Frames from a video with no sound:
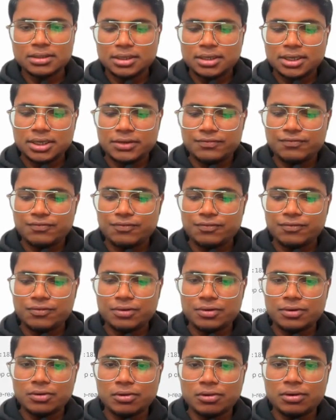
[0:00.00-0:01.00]
If
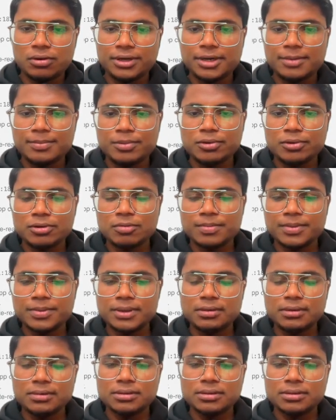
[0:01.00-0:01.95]
not input open,